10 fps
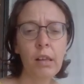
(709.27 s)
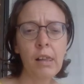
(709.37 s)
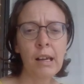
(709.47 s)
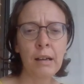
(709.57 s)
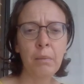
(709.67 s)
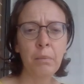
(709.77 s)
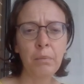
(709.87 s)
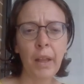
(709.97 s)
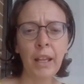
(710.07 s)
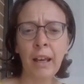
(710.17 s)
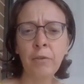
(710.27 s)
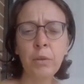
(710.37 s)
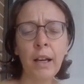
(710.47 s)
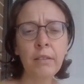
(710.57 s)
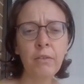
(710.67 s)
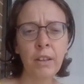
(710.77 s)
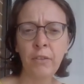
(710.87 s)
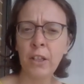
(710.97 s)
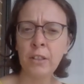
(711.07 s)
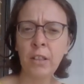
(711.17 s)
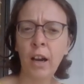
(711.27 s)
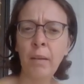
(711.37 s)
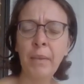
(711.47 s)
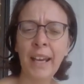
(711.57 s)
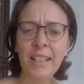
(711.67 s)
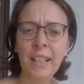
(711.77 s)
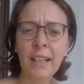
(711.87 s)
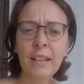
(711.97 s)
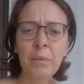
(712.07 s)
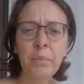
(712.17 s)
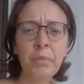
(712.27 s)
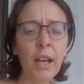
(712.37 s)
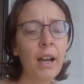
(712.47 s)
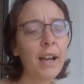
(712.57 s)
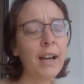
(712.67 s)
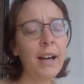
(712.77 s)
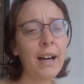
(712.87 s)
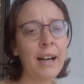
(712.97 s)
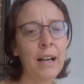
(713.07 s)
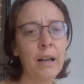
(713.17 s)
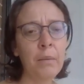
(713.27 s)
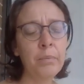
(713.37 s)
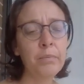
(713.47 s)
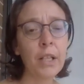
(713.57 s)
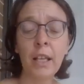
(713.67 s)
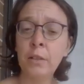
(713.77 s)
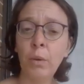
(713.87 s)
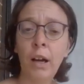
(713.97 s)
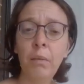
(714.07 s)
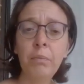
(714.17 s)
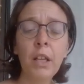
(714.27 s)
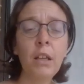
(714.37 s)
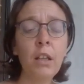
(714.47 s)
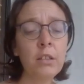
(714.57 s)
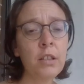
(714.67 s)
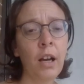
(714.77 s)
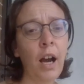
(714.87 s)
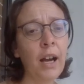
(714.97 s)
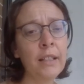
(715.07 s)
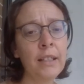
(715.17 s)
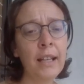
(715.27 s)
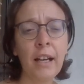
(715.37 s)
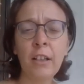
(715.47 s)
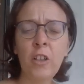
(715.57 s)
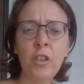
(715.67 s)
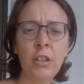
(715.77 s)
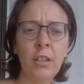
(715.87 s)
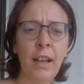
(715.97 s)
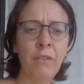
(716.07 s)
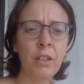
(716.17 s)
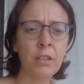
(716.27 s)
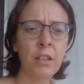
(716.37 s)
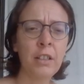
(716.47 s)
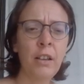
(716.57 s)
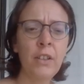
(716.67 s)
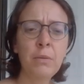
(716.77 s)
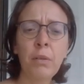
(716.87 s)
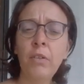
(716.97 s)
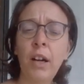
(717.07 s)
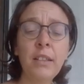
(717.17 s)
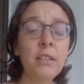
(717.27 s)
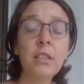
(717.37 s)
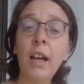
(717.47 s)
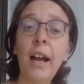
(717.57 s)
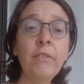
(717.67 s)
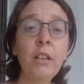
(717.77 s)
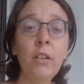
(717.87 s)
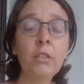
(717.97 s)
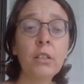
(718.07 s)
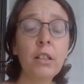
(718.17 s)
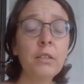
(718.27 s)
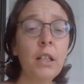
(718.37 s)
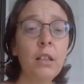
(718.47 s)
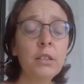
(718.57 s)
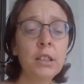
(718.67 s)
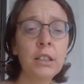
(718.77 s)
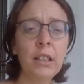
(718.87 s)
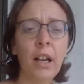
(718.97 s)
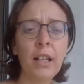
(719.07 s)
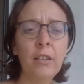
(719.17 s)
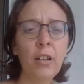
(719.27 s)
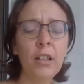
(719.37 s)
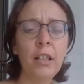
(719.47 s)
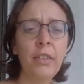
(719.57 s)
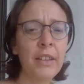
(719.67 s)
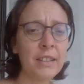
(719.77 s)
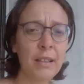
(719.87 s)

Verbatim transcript: um, a loved one for the first time that year um, as well. So I'd encourage you, if you're a service provider, to have a look because I know that